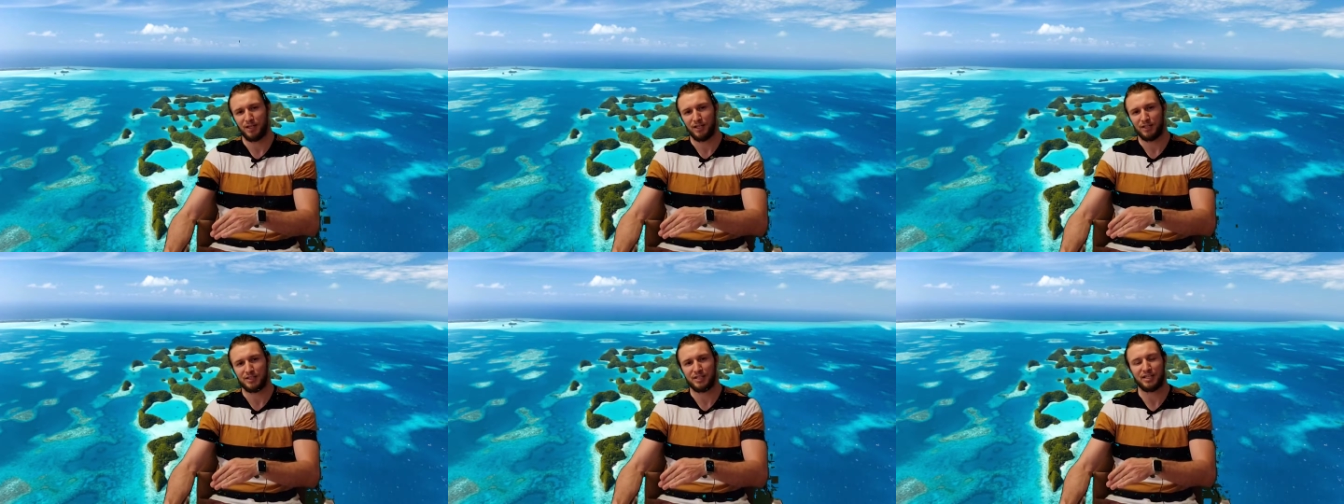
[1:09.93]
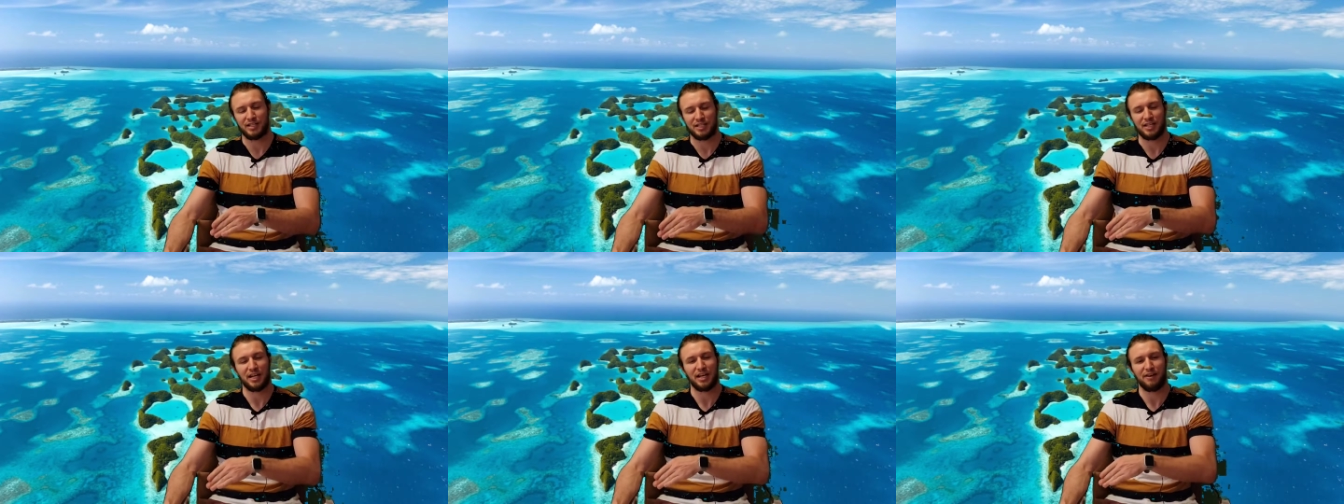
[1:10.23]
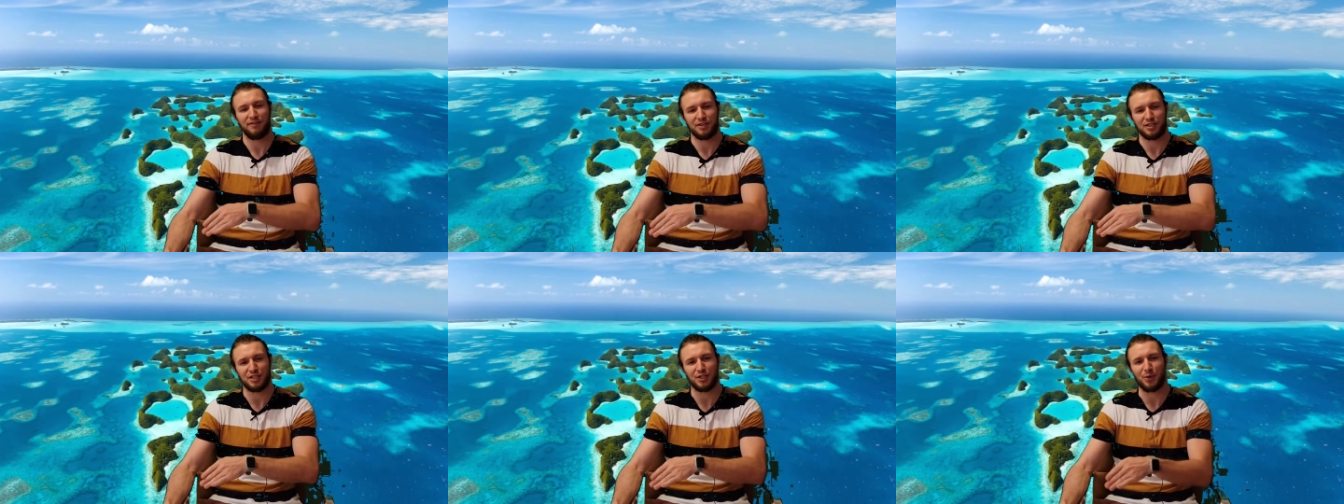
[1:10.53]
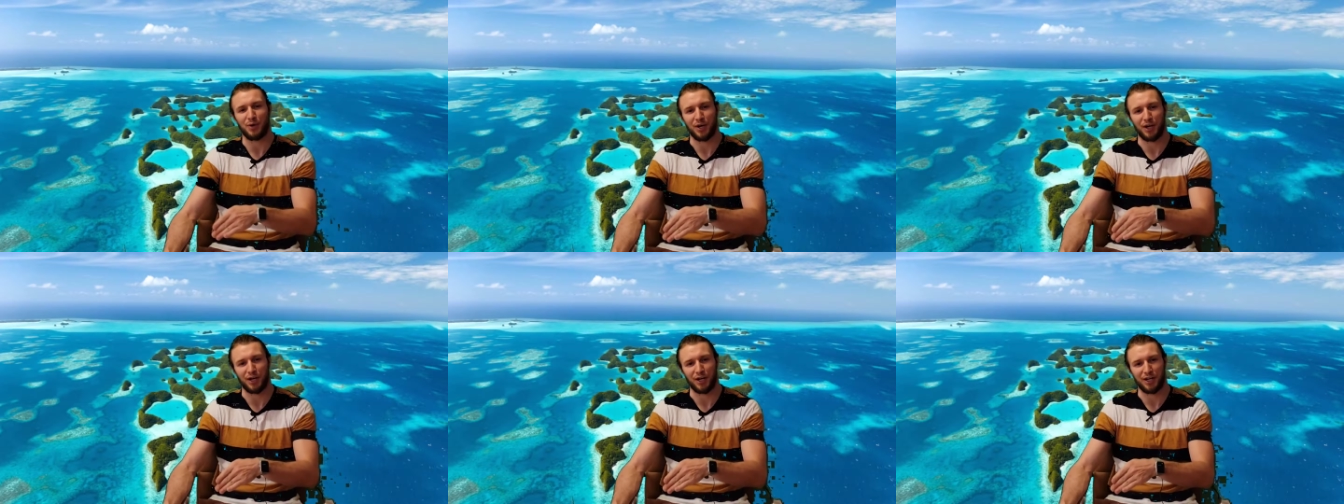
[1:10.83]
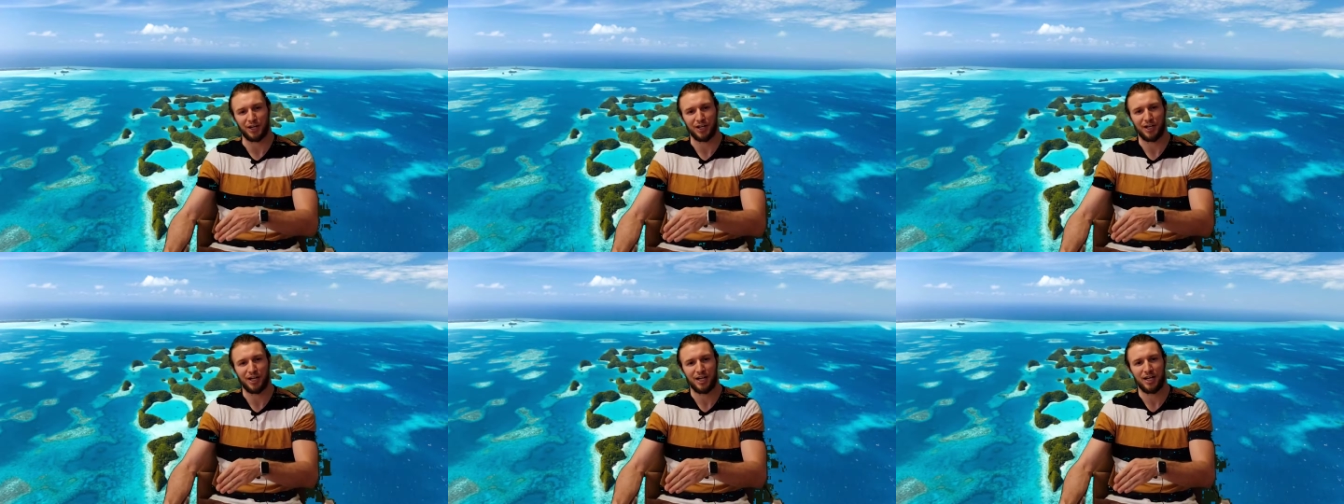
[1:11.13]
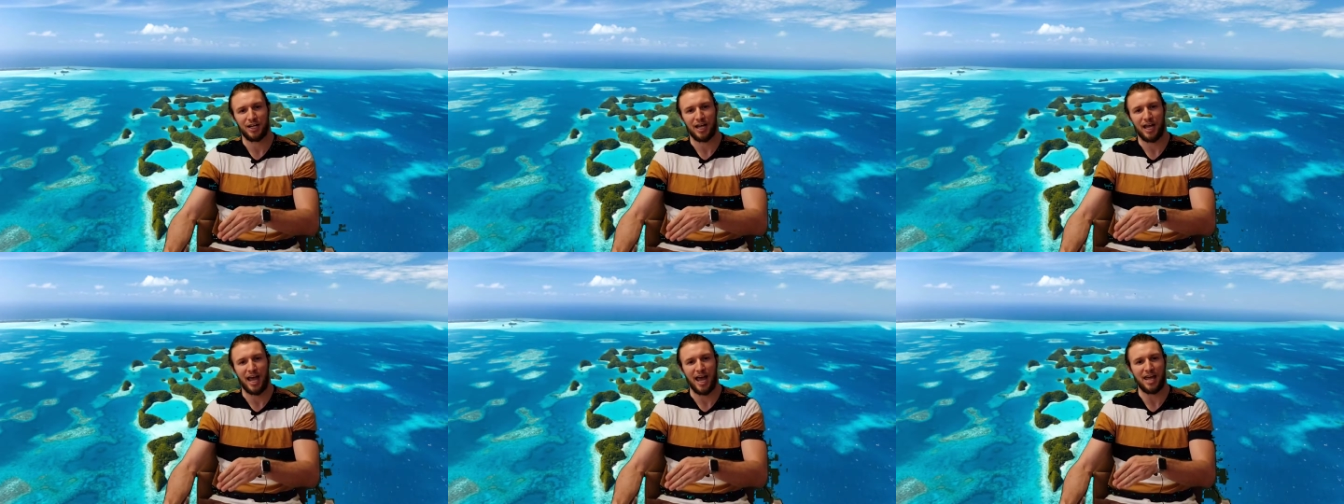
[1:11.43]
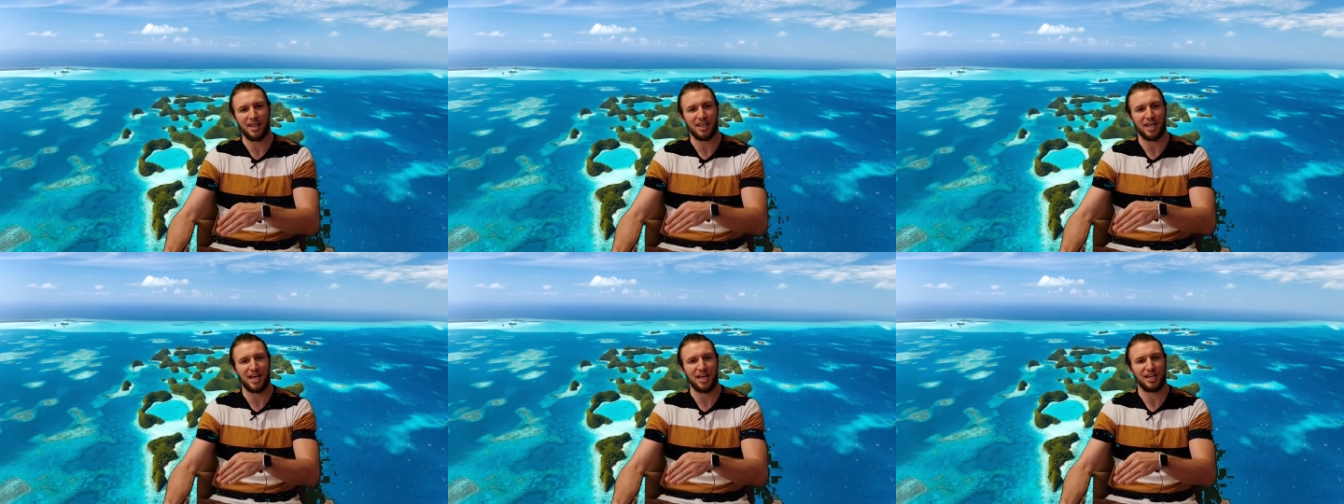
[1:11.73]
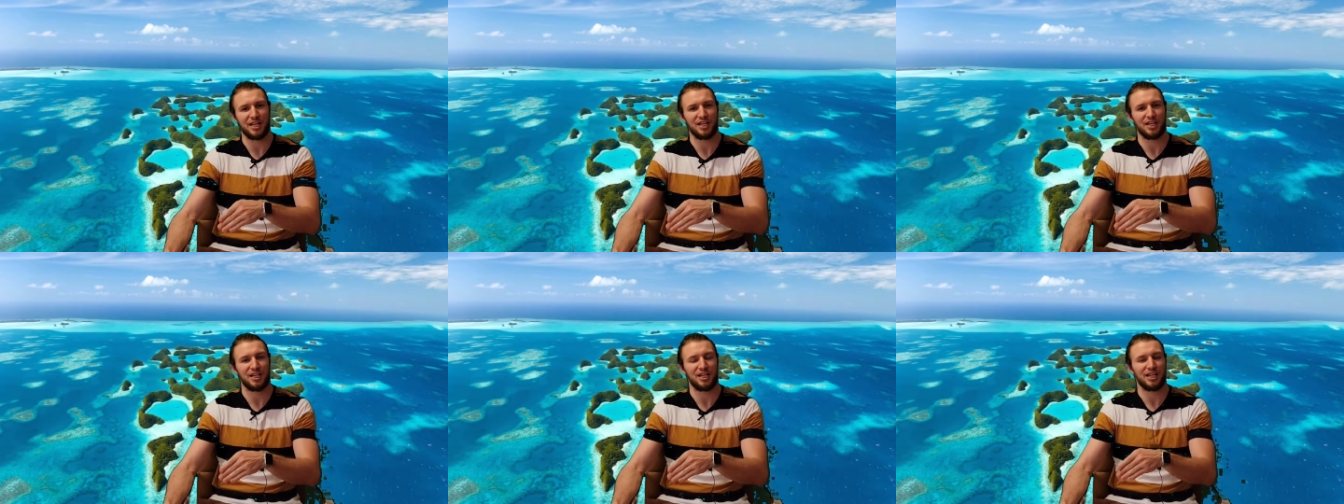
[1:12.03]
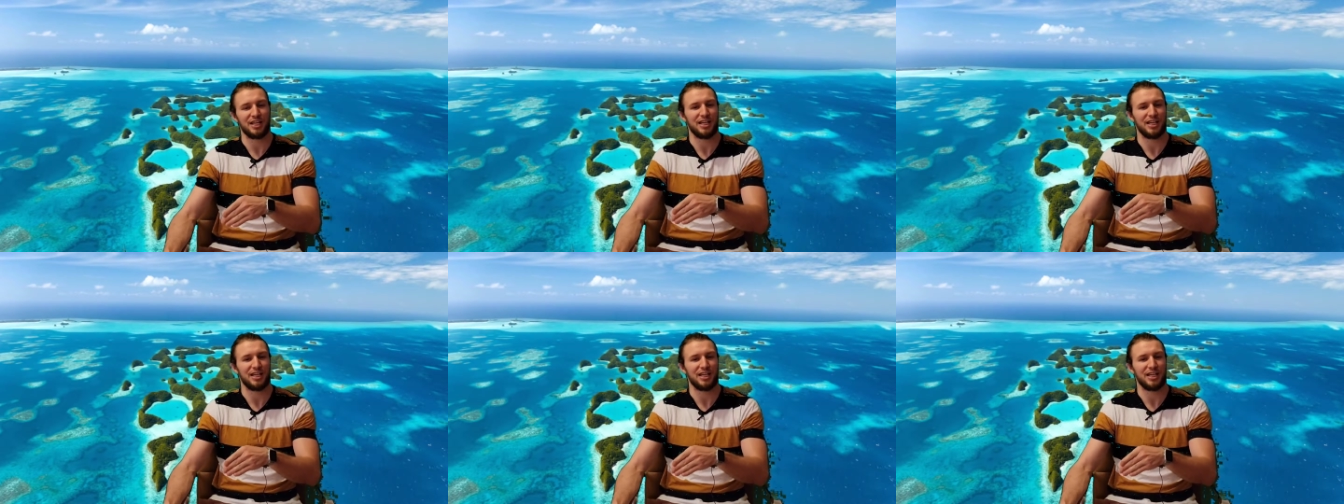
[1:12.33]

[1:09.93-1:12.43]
to give it to her, and then